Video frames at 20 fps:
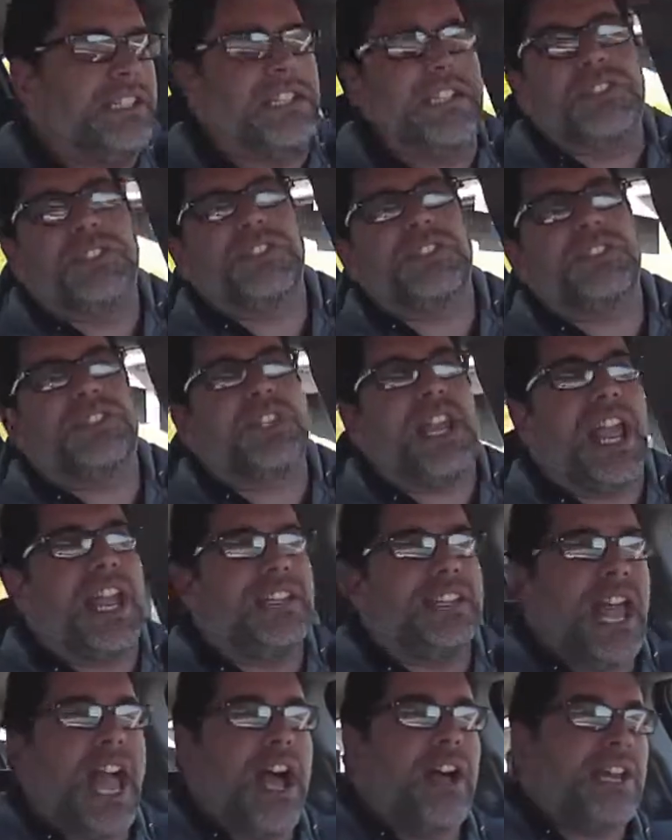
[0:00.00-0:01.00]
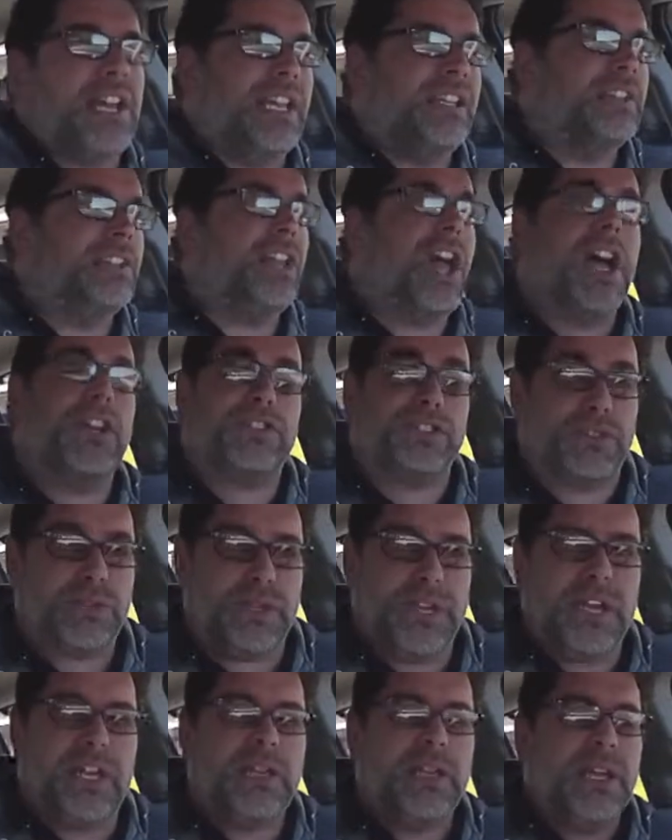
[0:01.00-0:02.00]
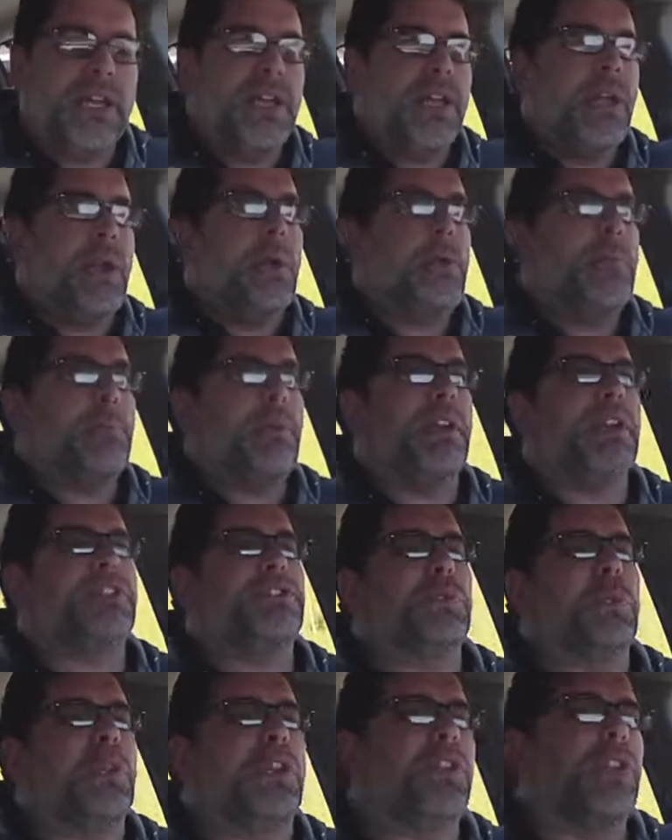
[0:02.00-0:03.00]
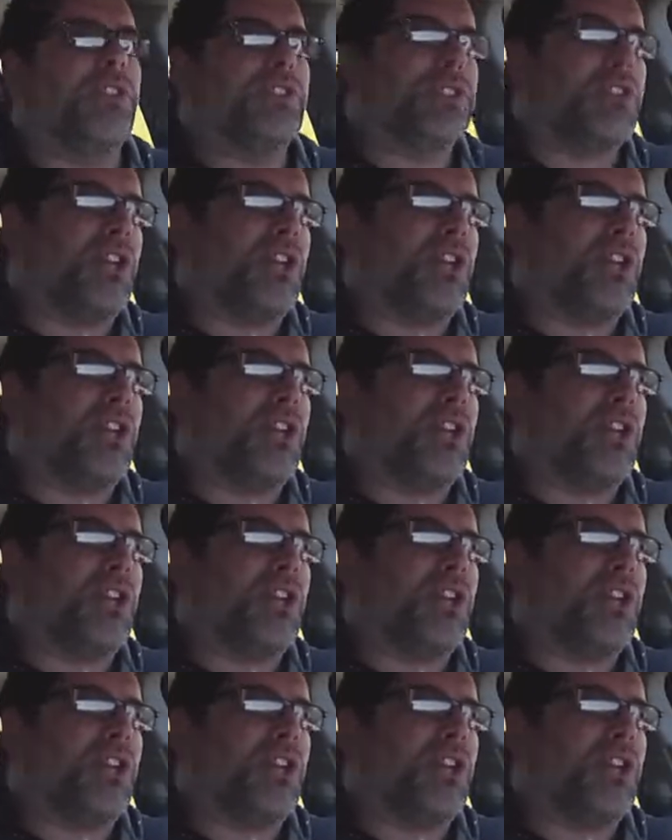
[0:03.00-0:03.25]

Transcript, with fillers: It doesn't stand out in luxury, but it's one of those